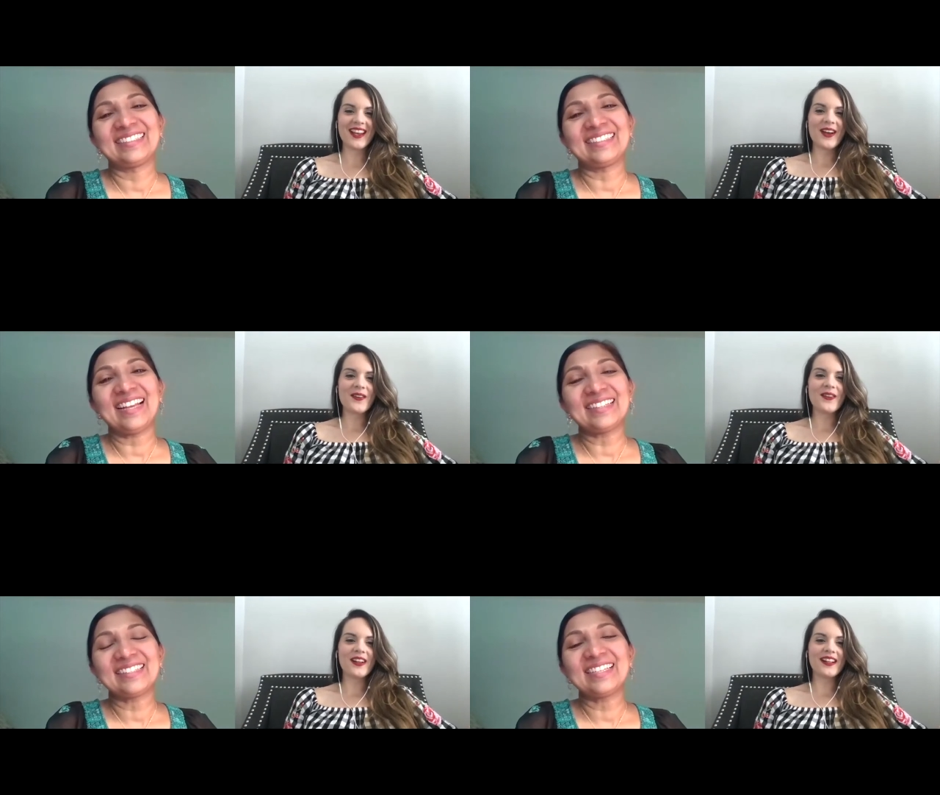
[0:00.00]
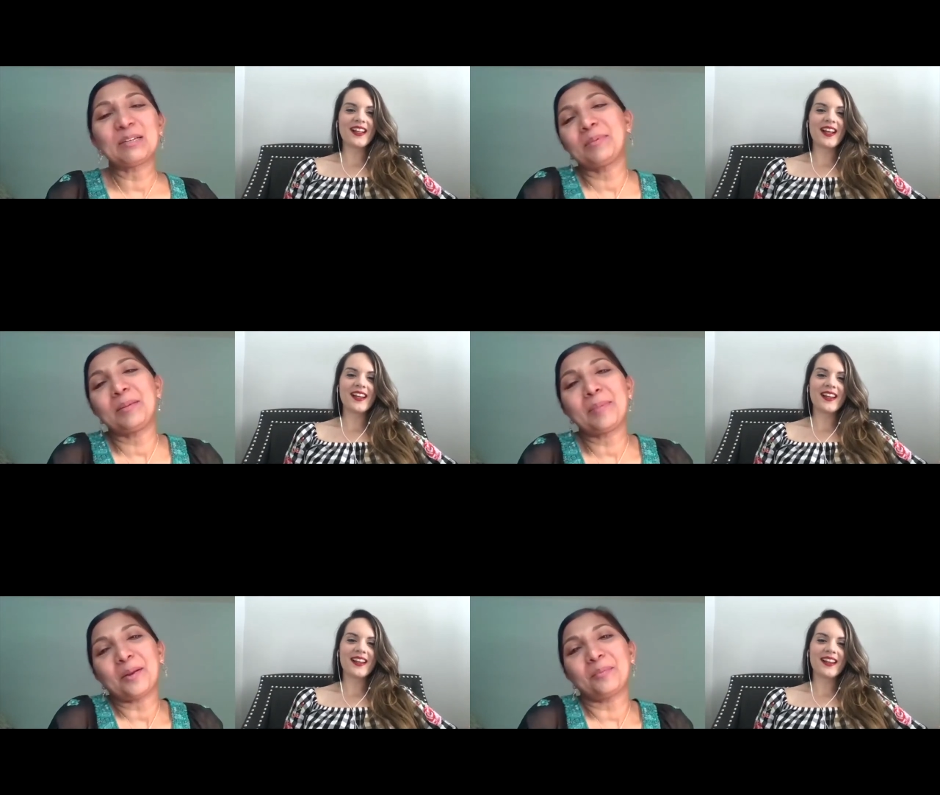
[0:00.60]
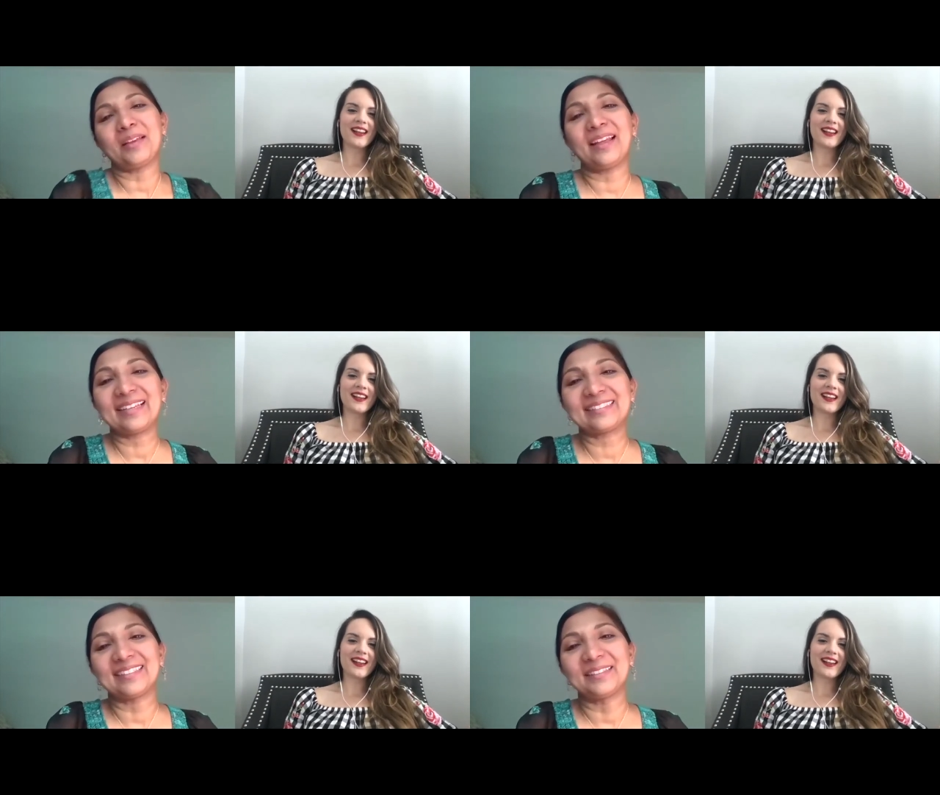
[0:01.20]
Speaker 1: well, that's enough
Speaker 2: about me
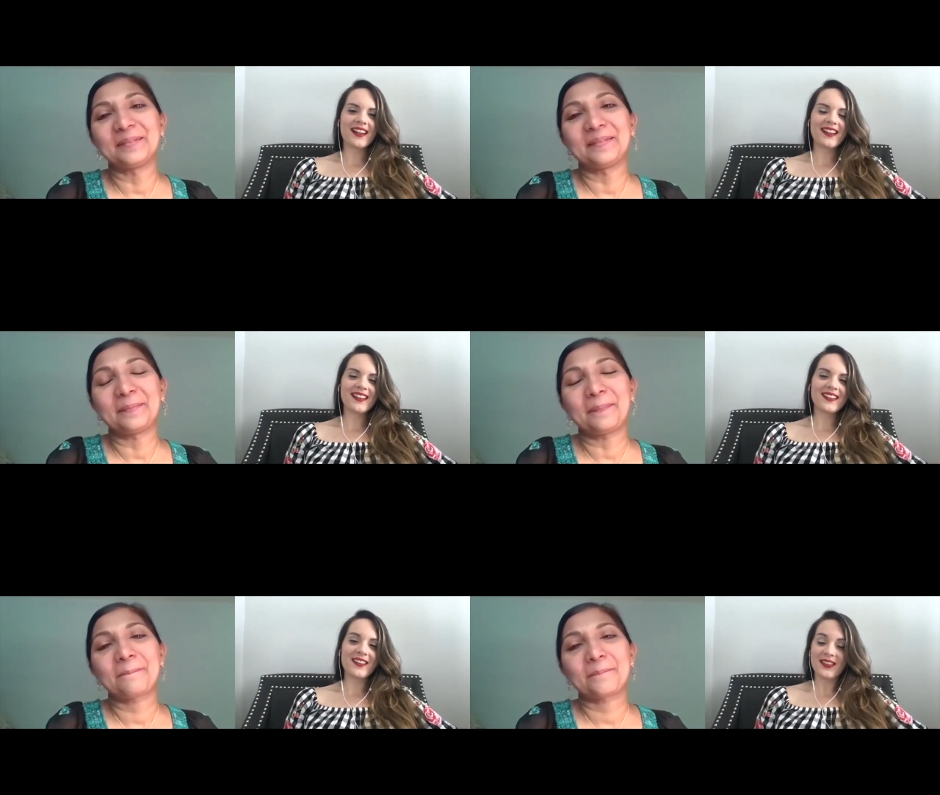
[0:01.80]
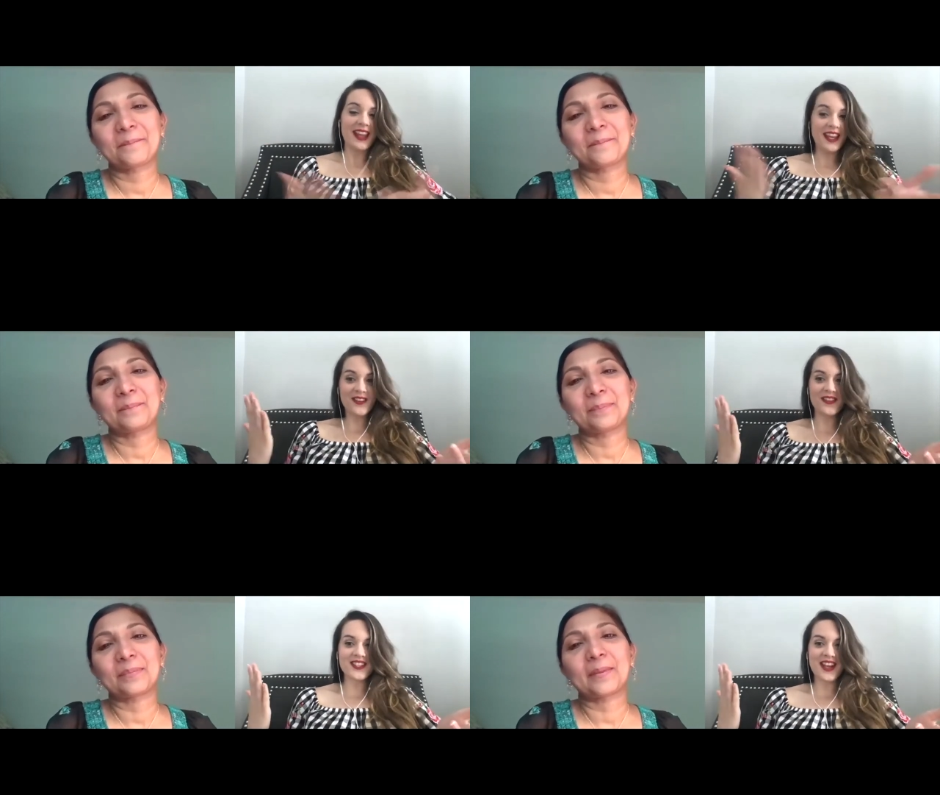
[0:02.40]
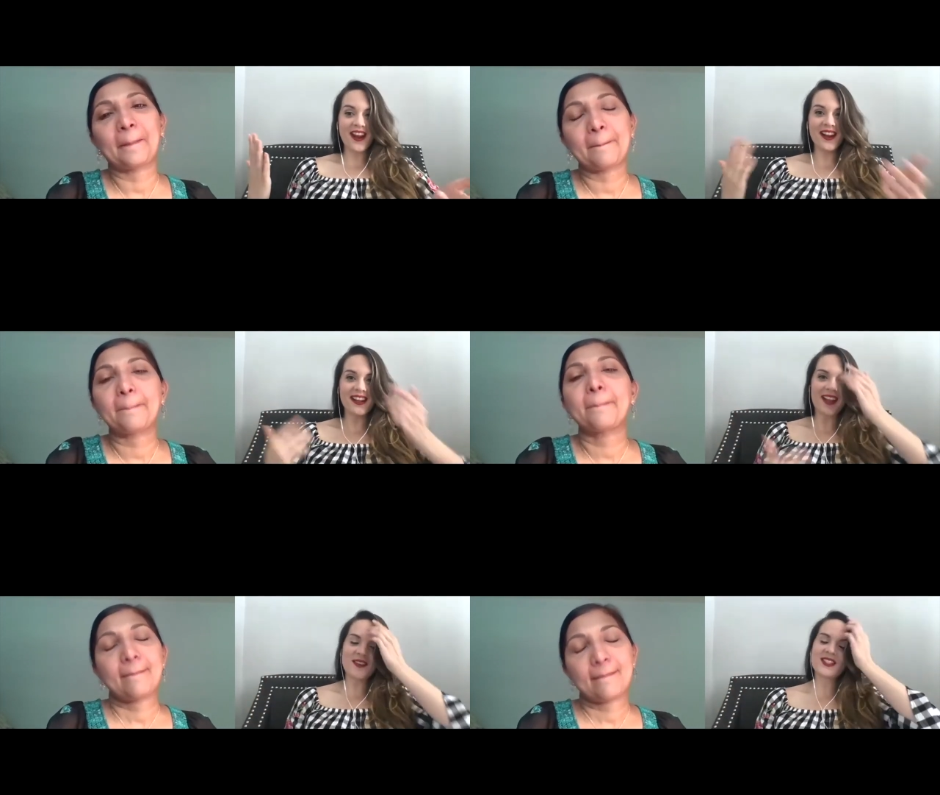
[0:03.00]
alexa
Speaker 1: well thank you for sharing
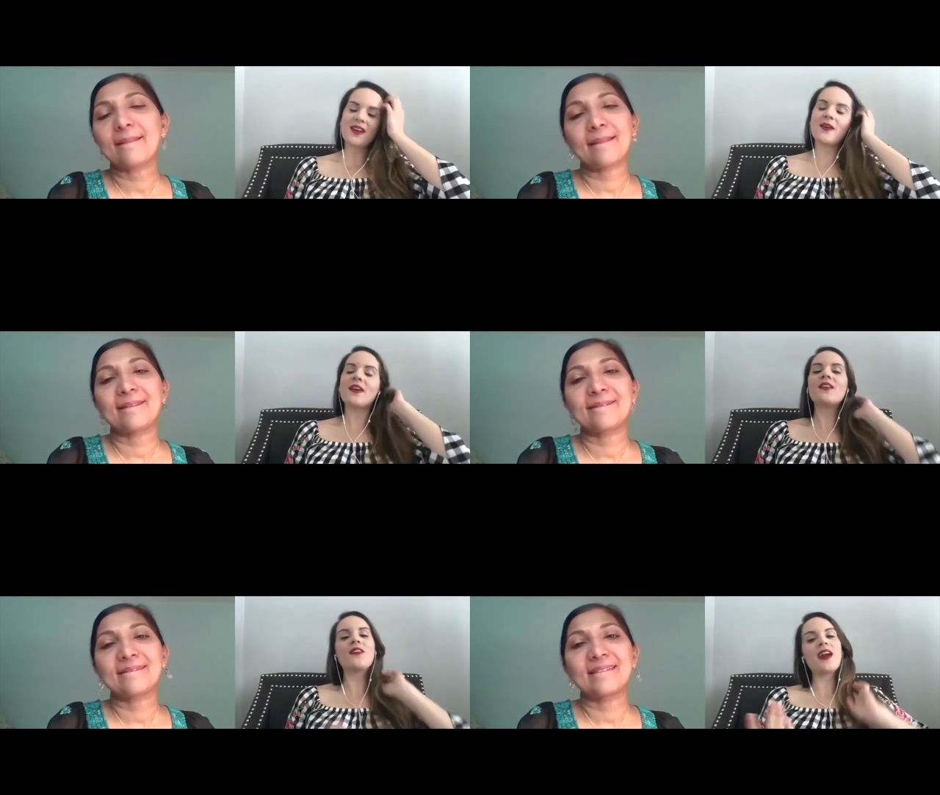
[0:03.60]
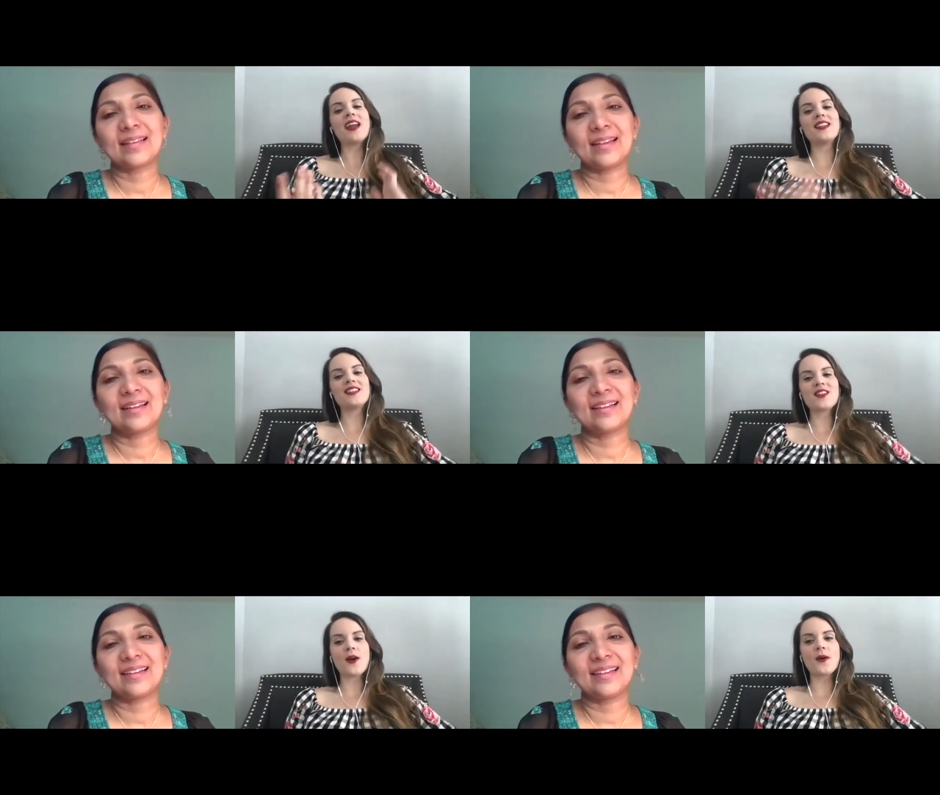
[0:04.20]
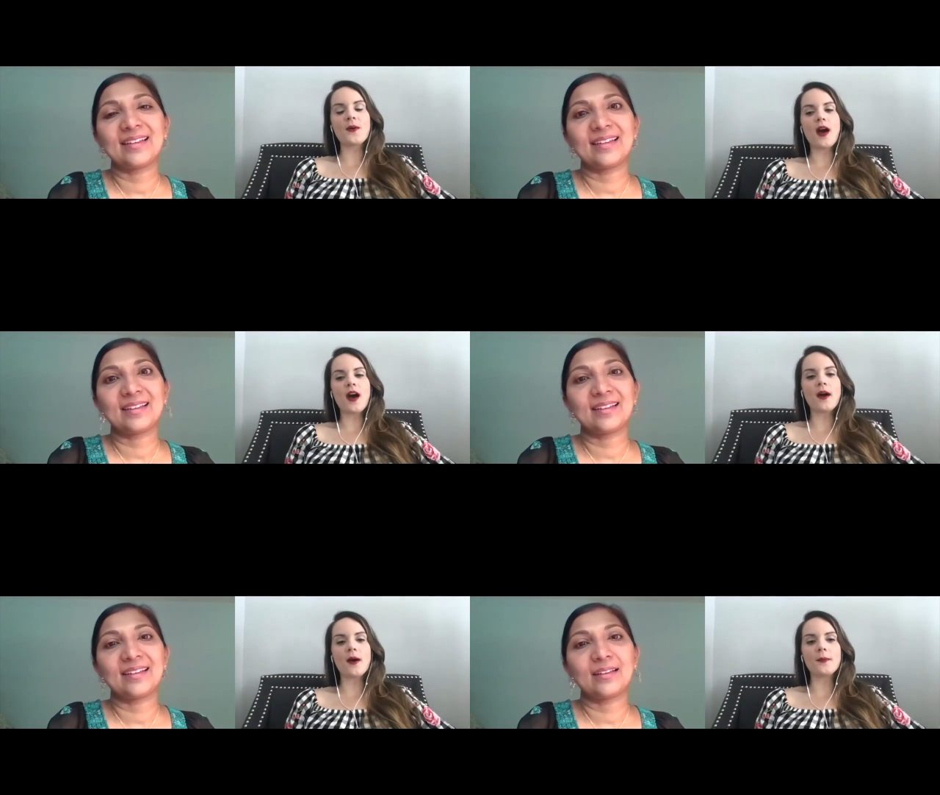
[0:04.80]
that was great so
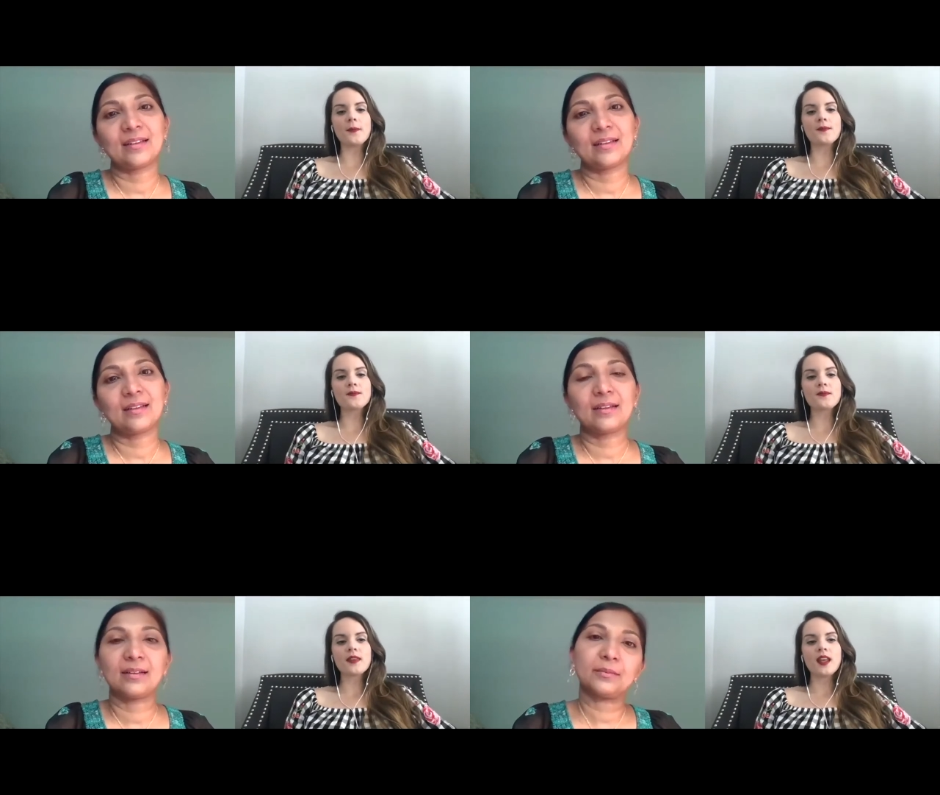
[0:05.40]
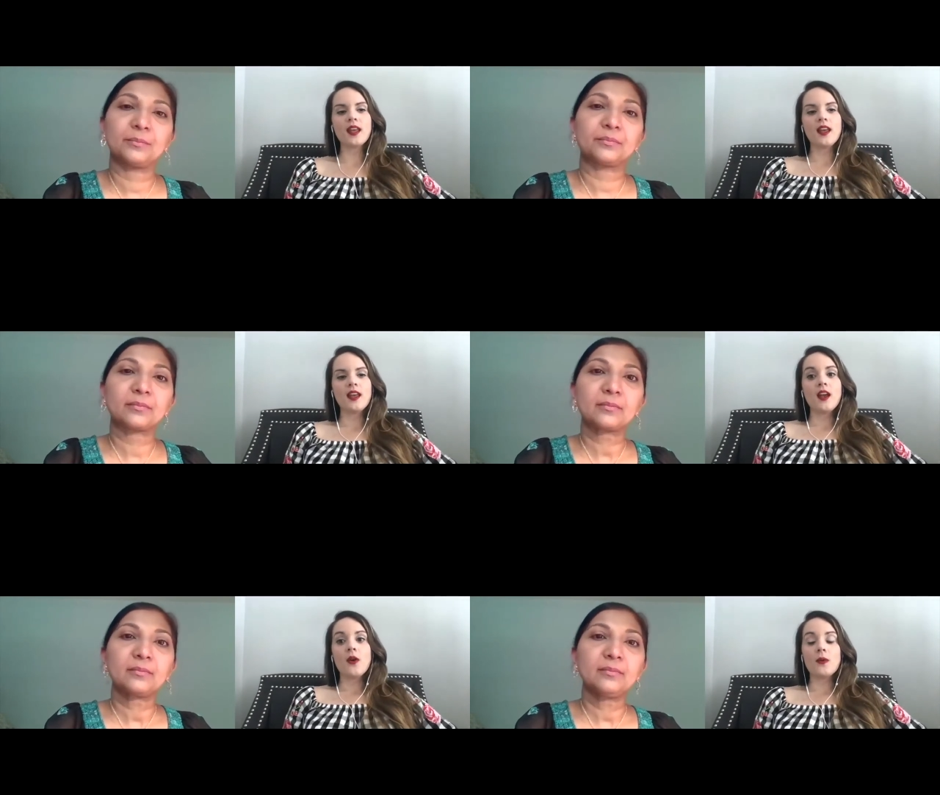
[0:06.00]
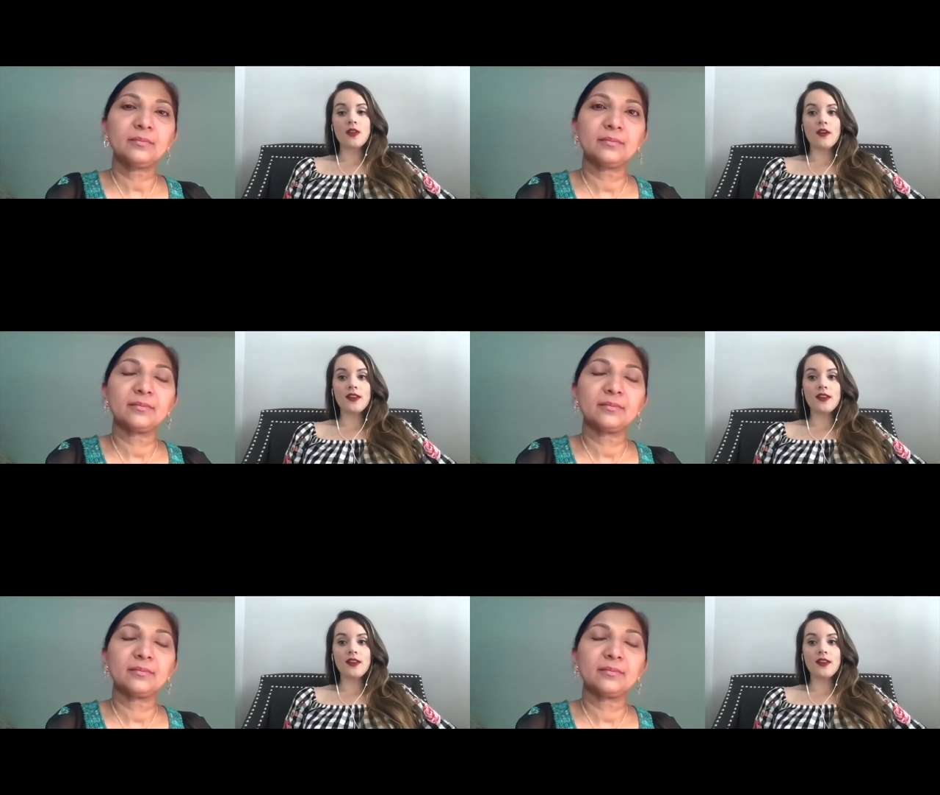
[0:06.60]
um, with all the